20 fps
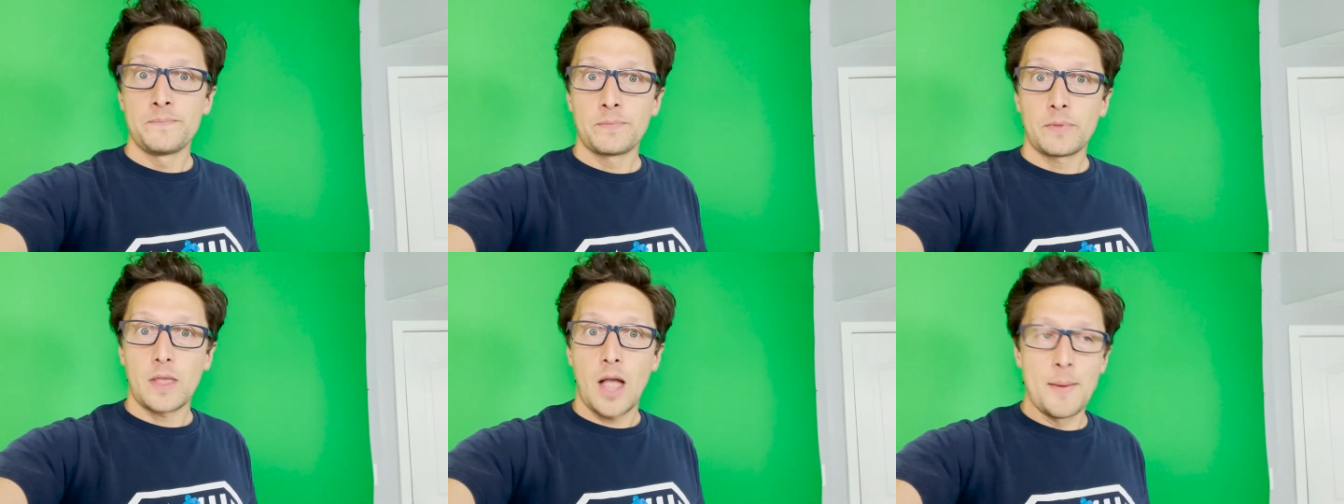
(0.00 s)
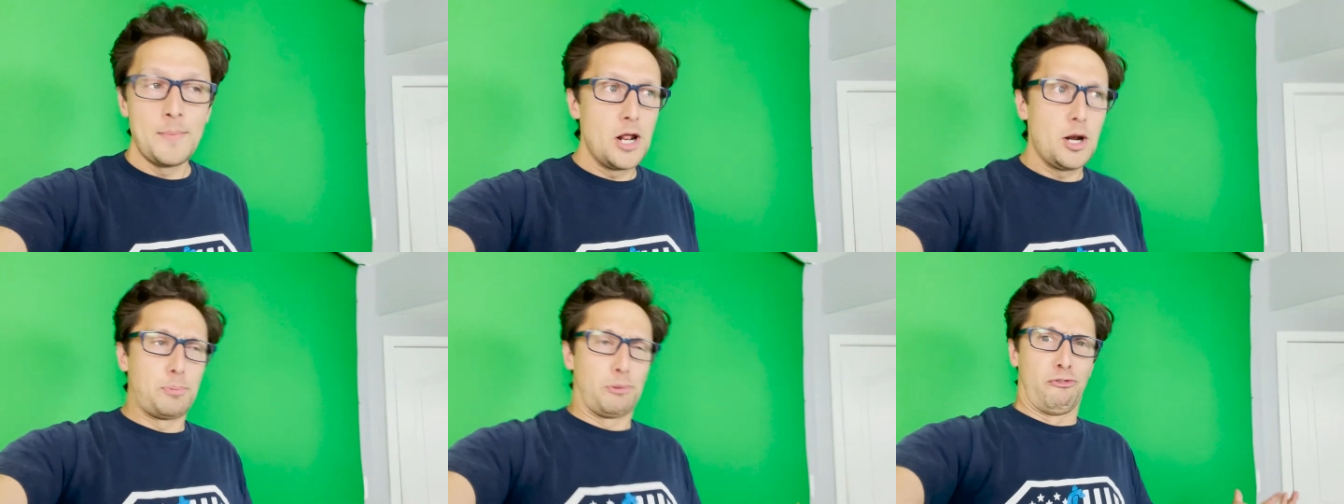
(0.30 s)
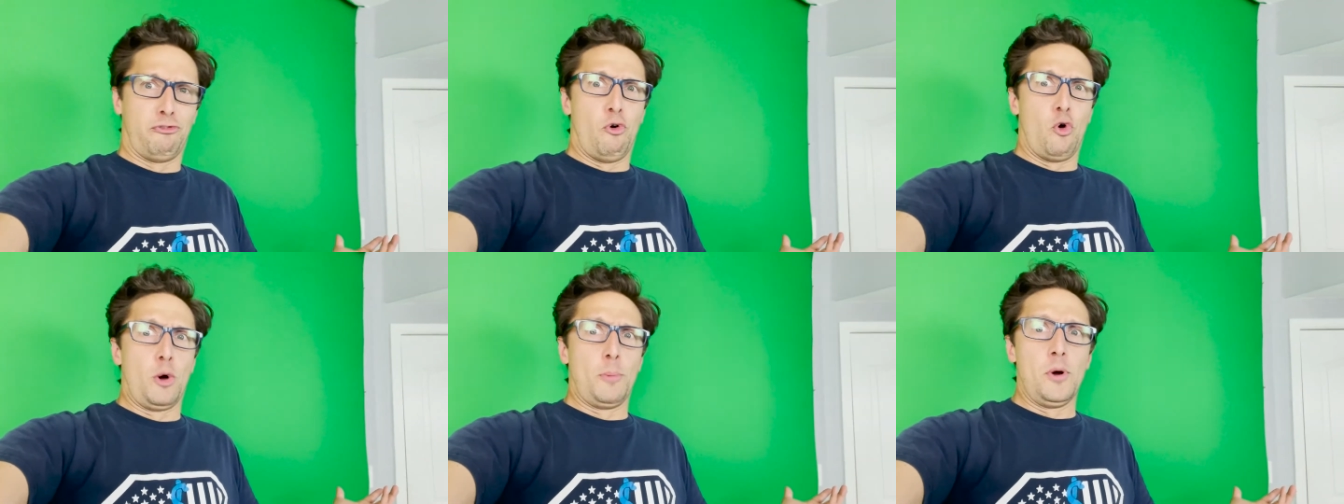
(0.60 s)
I'm not a
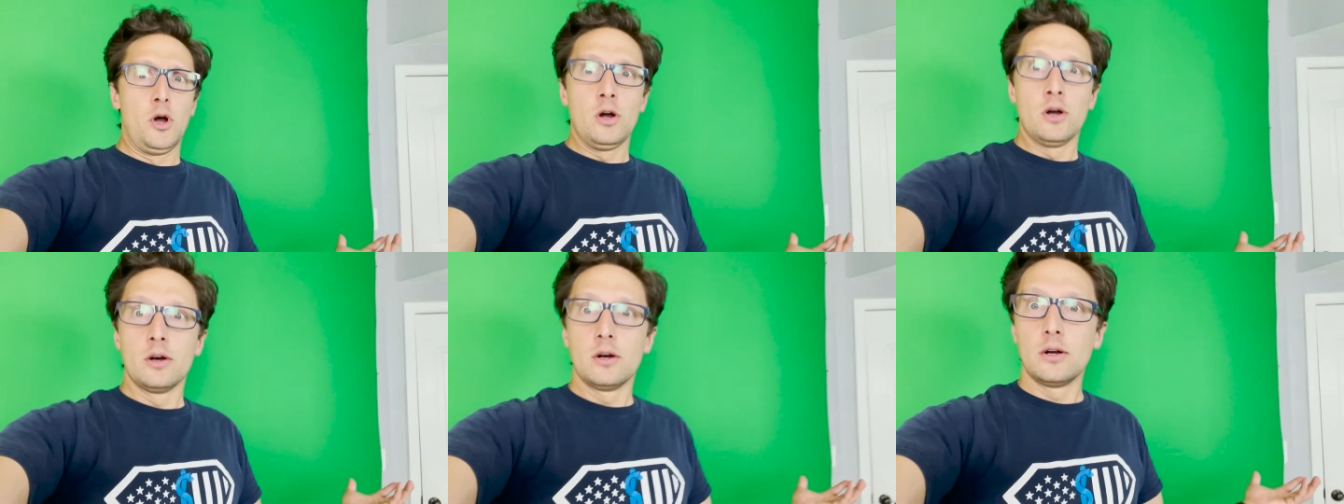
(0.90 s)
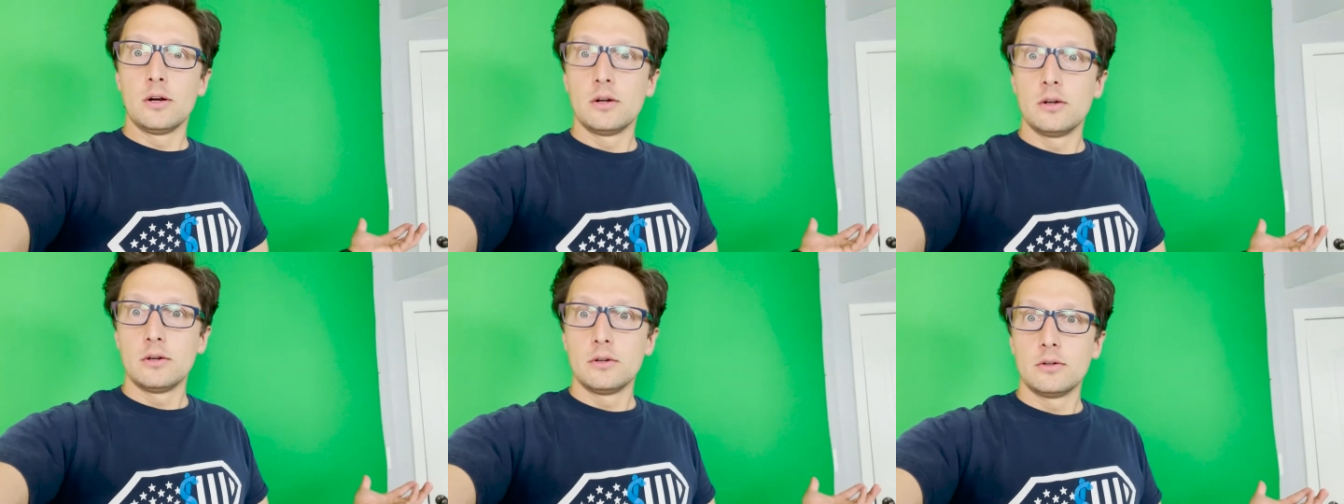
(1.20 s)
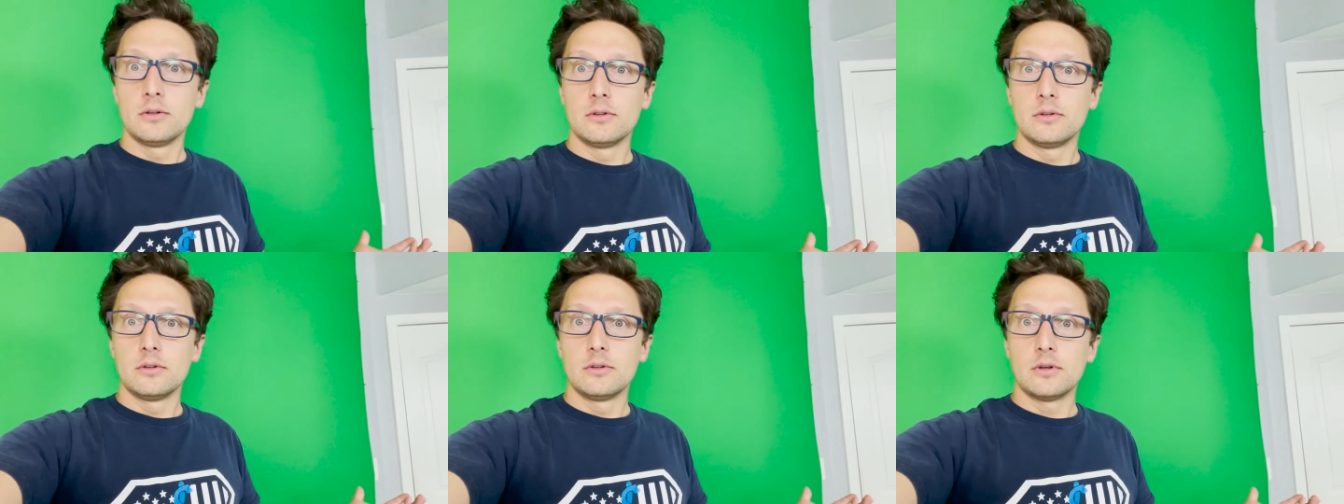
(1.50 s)
performer.
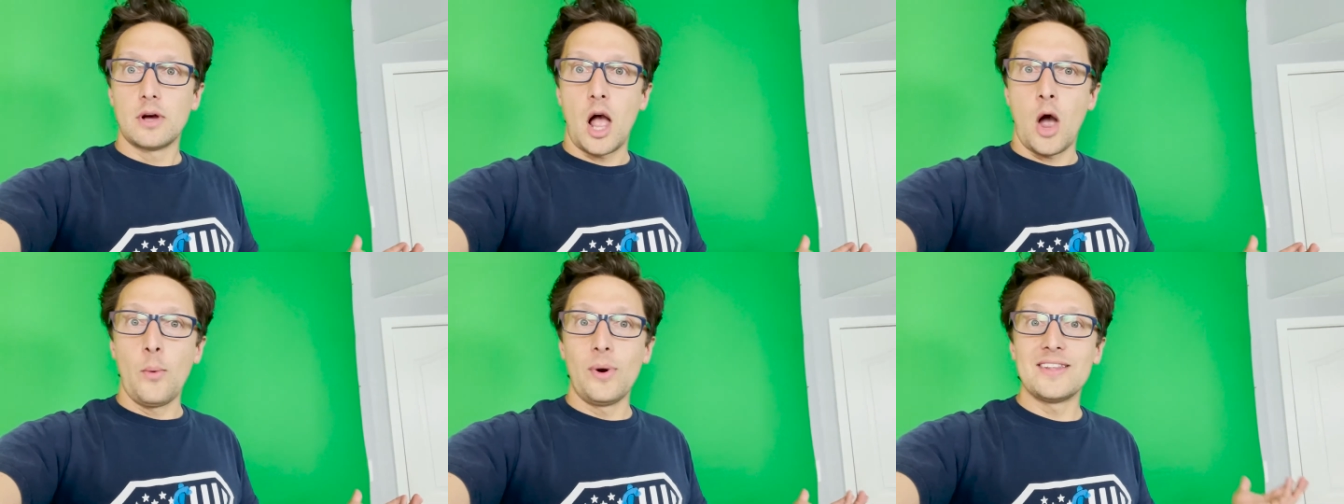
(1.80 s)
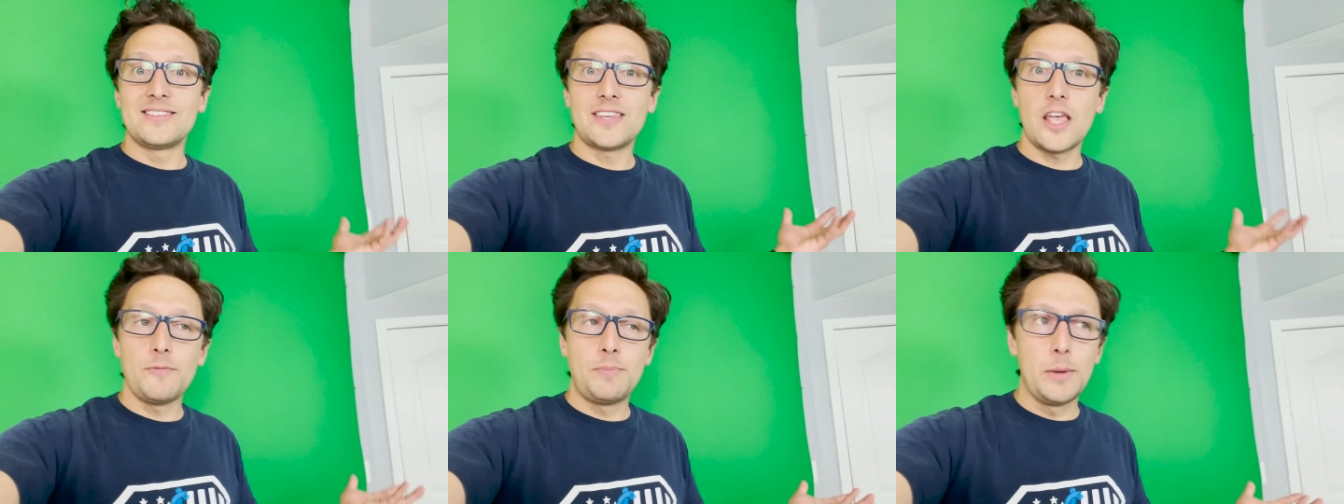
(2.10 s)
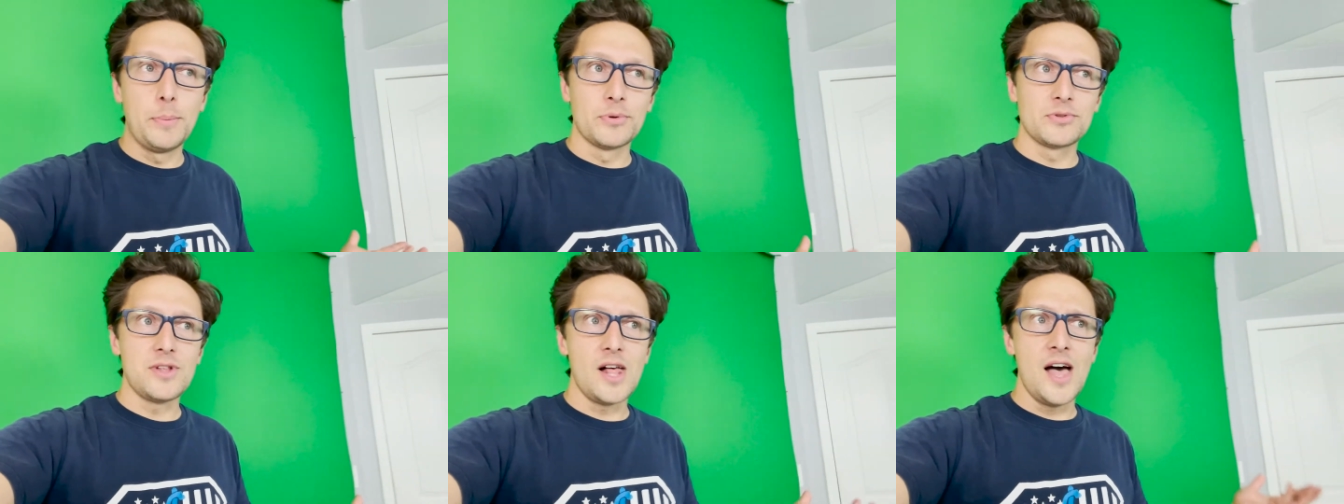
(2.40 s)
I want to save
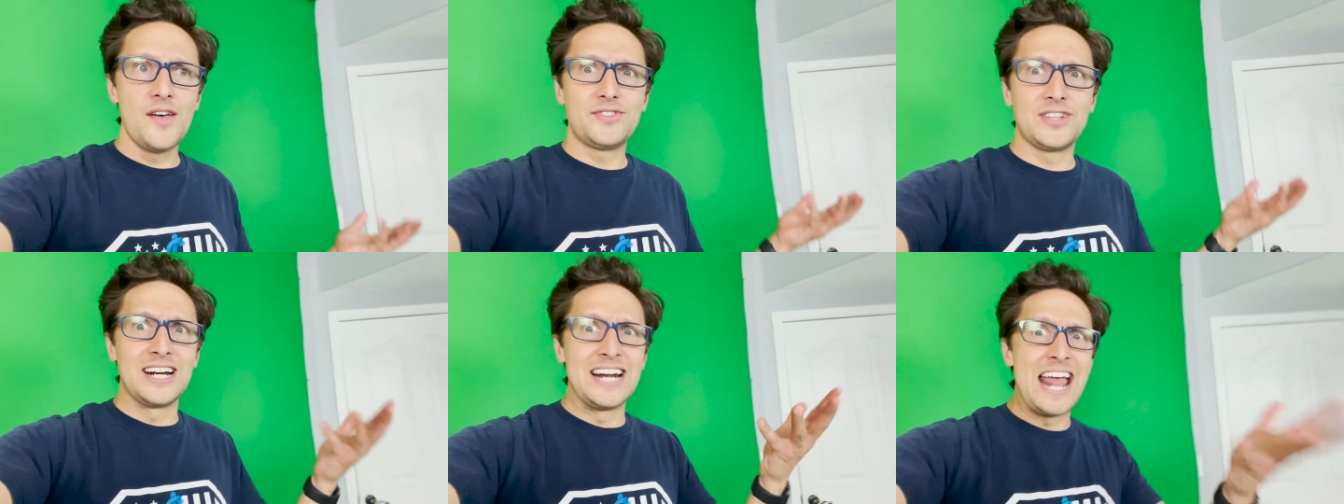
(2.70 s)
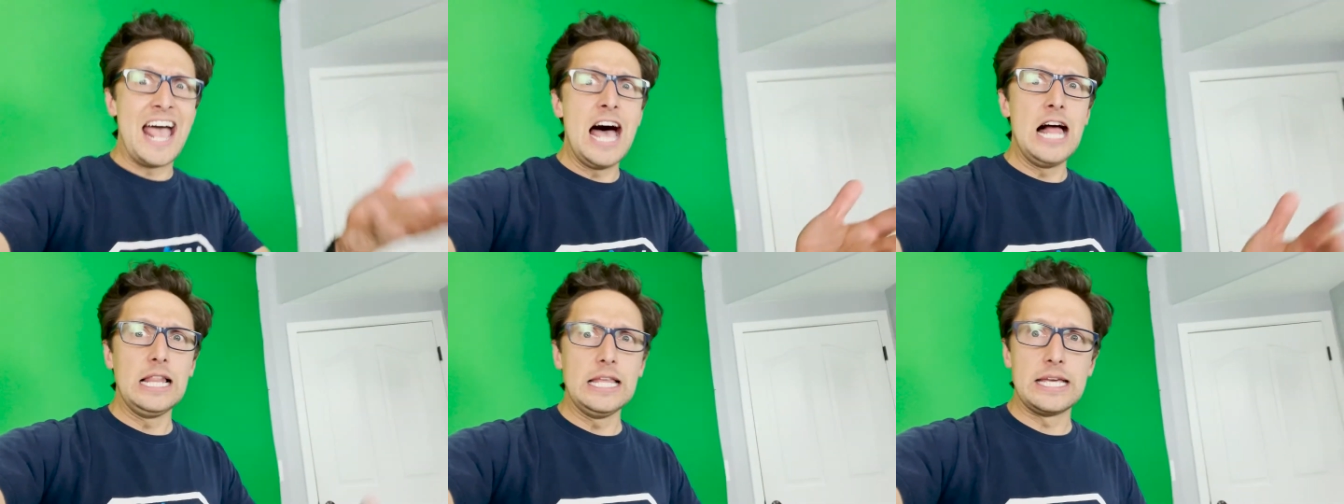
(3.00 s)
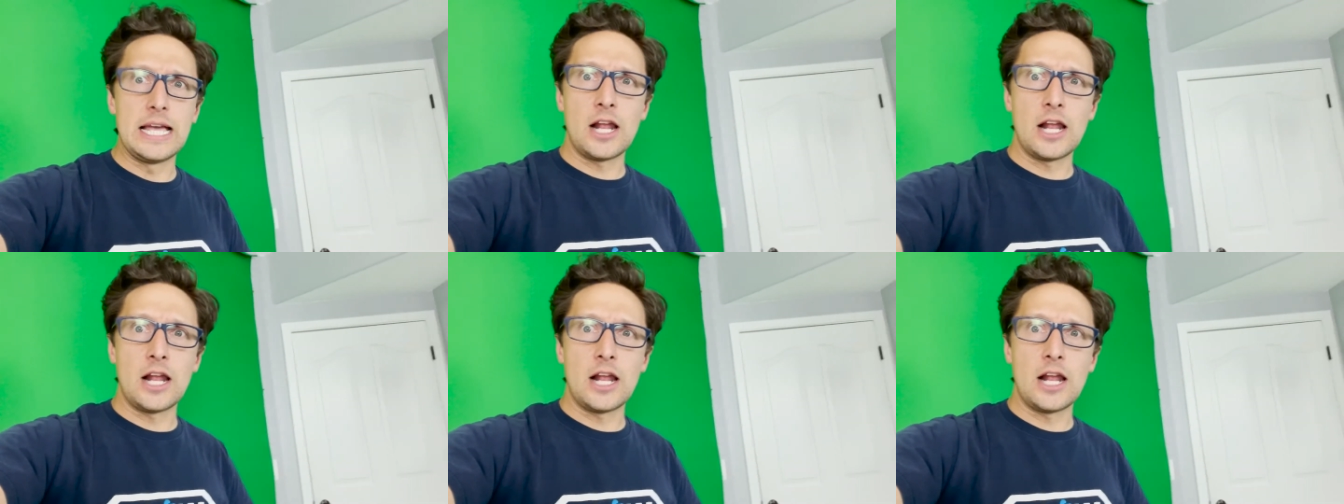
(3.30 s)
people's lives in an alley.